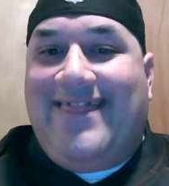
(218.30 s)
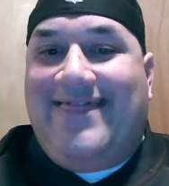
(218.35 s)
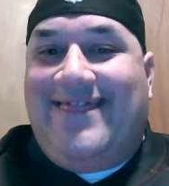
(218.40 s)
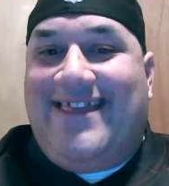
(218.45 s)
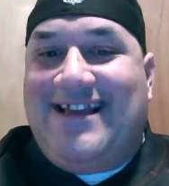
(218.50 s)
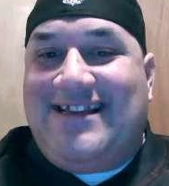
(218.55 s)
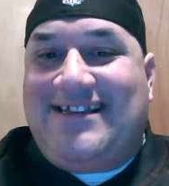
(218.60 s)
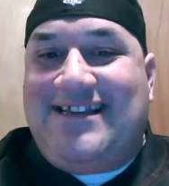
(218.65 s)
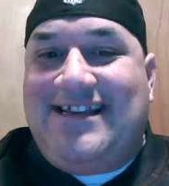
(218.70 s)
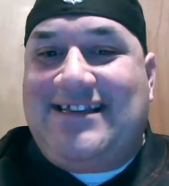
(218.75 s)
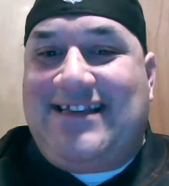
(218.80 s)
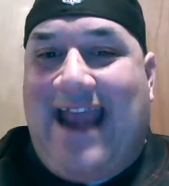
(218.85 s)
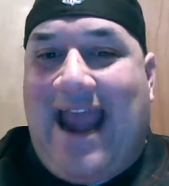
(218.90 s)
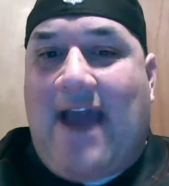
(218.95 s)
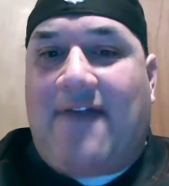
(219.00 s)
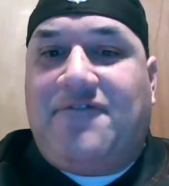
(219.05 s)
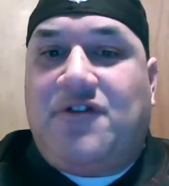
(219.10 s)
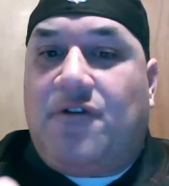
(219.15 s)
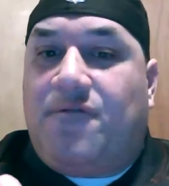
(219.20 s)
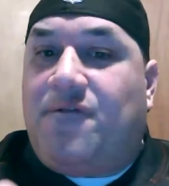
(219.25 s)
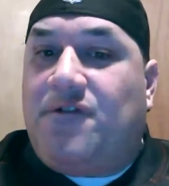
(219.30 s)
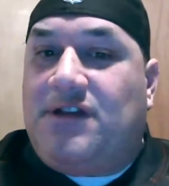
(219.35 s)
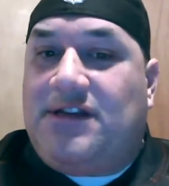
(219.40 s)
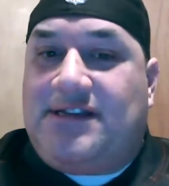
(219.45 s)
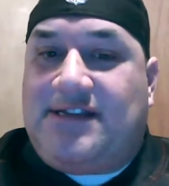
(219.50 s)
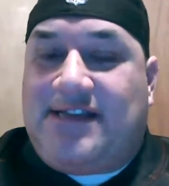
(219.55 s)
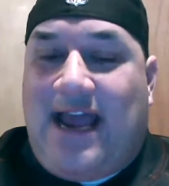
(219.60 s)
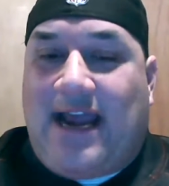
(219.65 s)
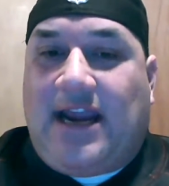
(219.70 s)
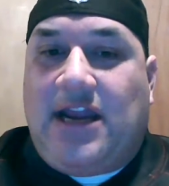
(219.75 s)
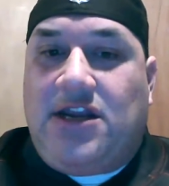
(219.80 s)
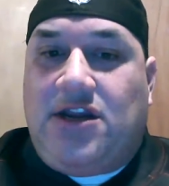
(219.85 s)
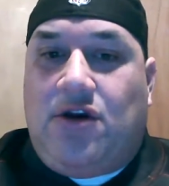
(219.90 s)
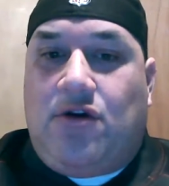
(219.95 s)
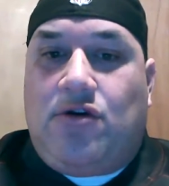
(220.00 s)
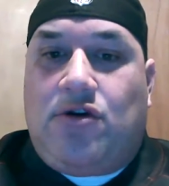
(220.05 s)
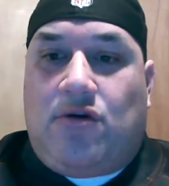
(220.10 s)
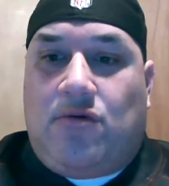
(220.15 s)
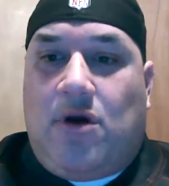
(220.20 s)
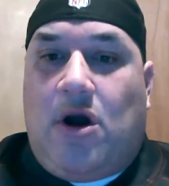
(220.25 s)
This is after, for the second
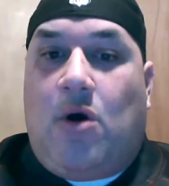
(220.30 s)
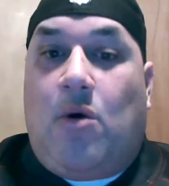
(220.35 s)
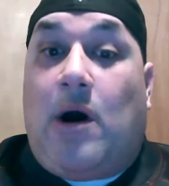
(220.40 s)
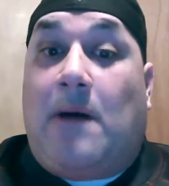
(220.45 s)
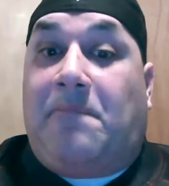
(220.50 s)
year in a row,